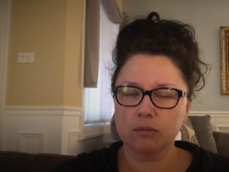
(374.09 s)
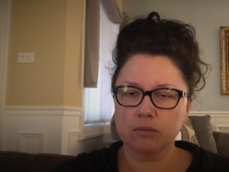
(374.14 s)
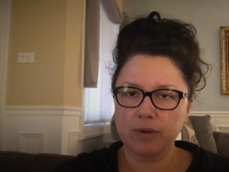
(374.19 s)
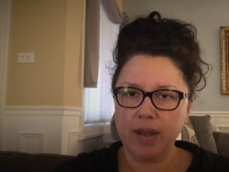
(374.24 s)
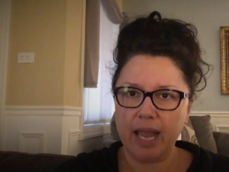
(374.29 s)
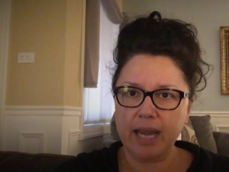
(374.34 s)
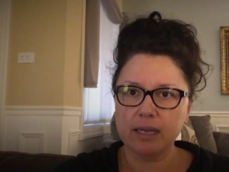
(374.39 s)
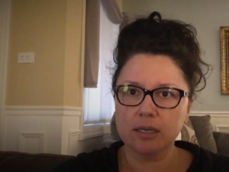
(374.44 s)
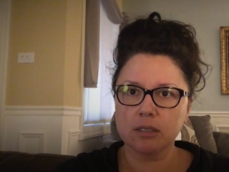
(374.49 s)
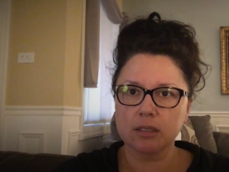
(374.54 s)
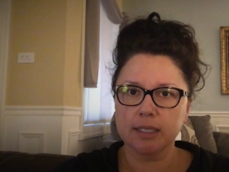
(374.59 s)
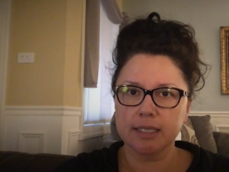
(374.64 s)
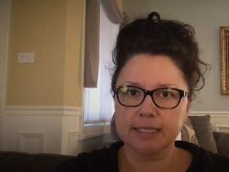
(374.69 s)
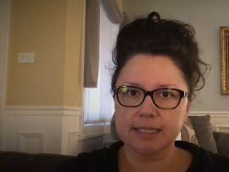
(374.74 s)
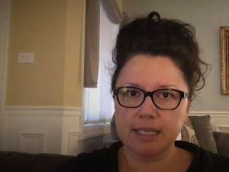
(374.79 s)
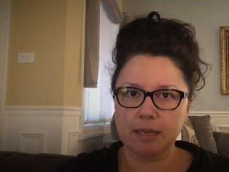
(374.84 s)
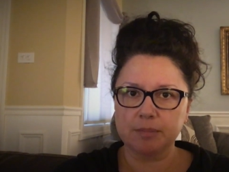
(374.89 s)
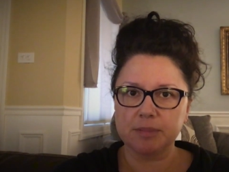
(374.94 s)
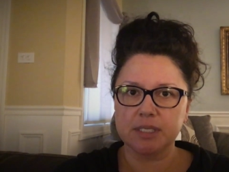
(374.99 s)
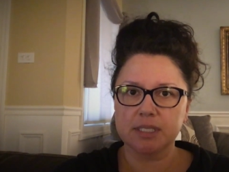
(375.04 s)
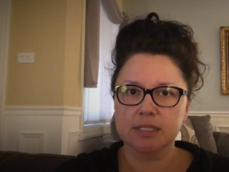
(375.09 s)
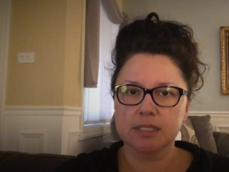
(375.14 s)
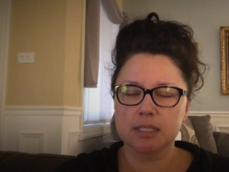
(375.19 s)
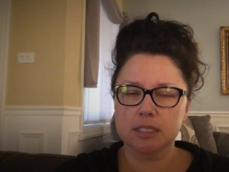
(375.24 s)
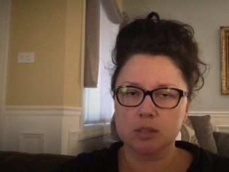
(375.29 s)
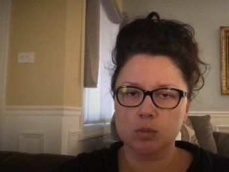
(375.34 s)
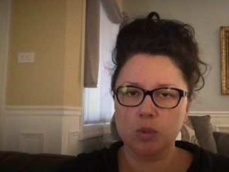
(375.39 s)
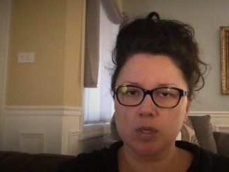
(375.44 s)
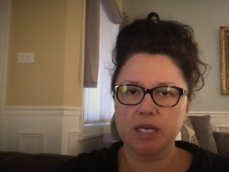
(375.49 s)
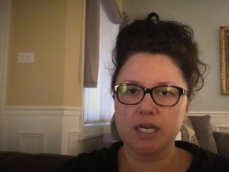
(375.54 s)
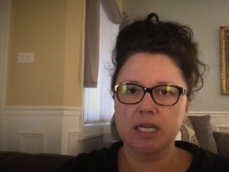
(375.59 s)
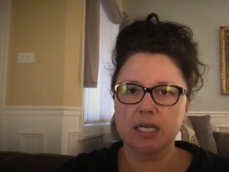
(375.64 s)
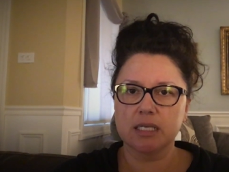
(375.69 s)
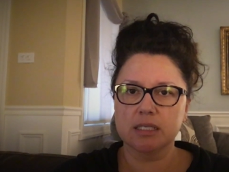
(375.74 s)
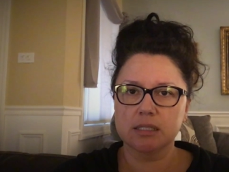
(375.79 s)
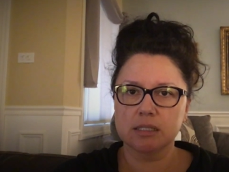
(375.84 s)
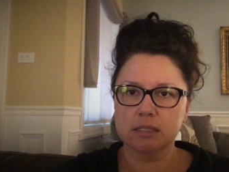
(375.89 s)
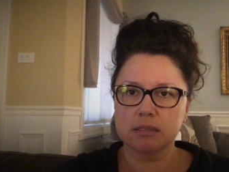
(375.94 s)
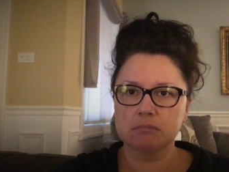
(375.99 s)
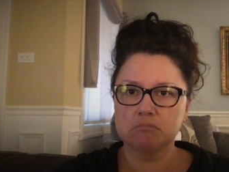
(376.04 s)
Radical acceptance is what it
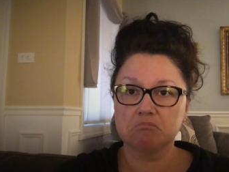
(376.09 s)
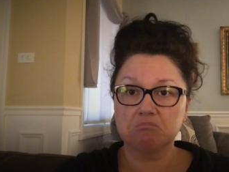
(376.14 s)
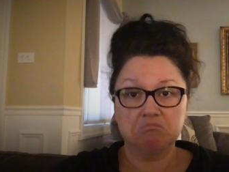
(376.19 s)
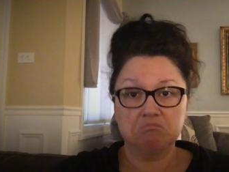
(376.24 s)
is.